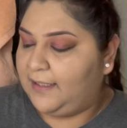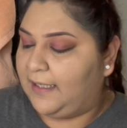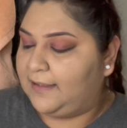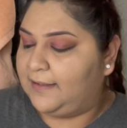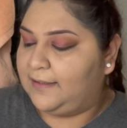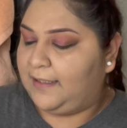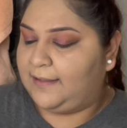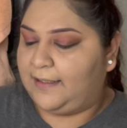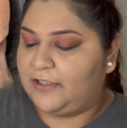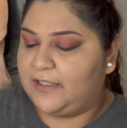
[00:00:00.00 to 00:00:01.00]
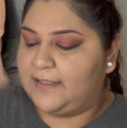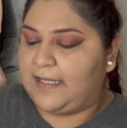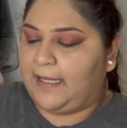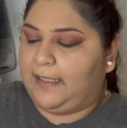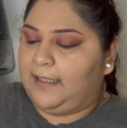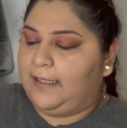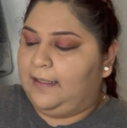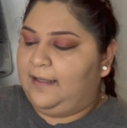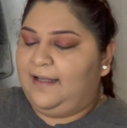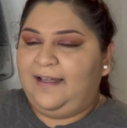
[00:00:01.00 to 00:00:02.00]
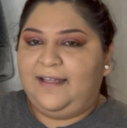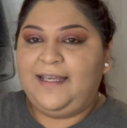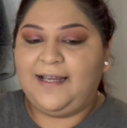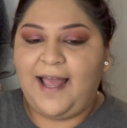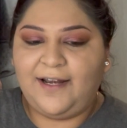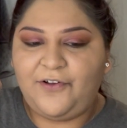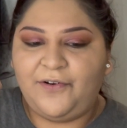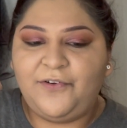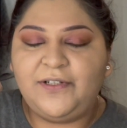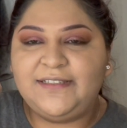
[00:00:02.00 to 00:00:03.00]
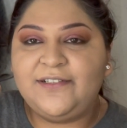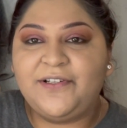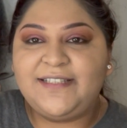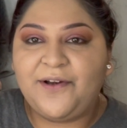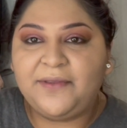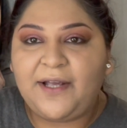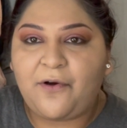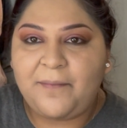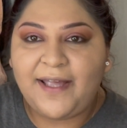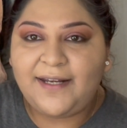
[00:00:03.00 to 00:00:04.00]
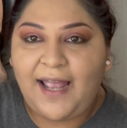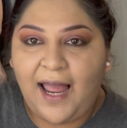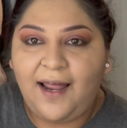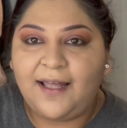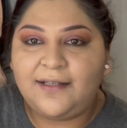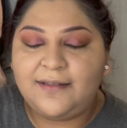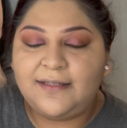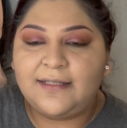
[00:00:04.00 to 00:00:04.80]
and then she's like, hija, no hicieron de comer ya. And